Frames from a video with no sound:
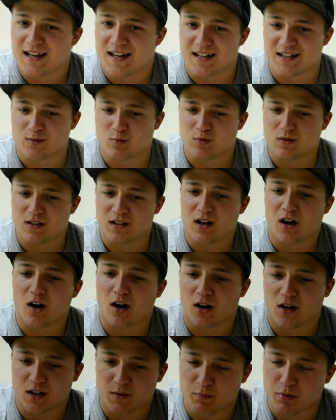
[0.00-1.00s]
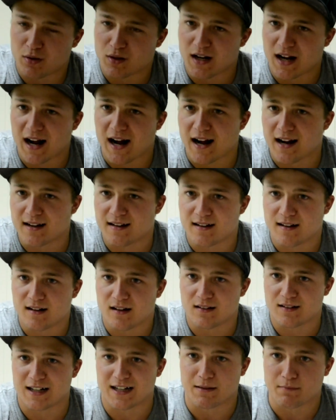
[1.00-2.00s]
it's really hard to put on
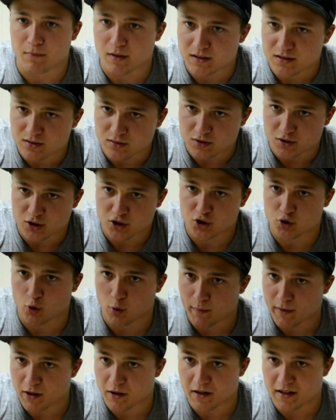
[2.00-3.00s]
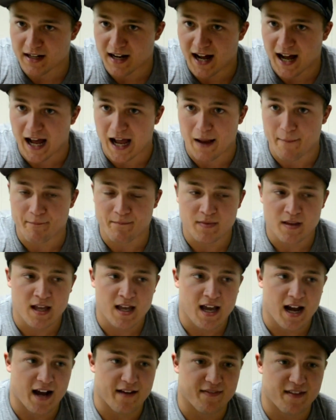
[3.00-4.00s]
a lot of muscle in a short period of time.
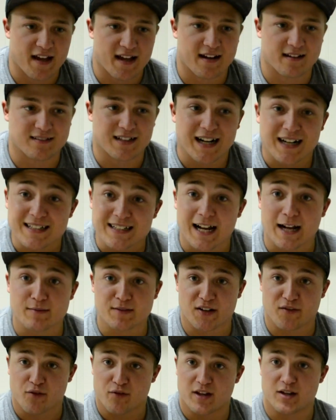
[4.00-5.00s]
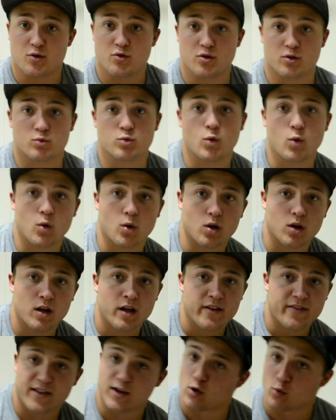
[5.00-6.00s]
And then a lot of times after they do their role,
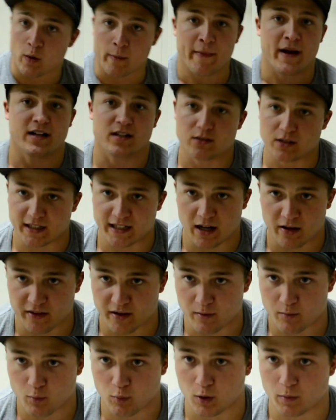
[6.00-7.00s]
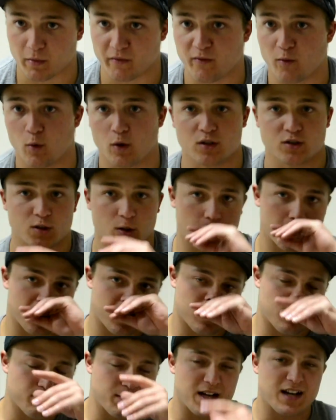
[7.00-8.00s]
they go right back to looking how they were before. So
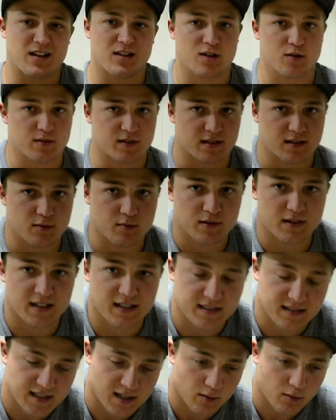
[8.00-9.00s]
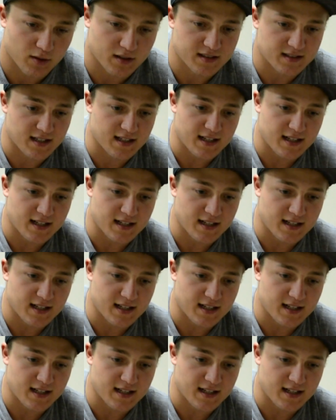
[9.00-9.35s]
immediately you would think steroids.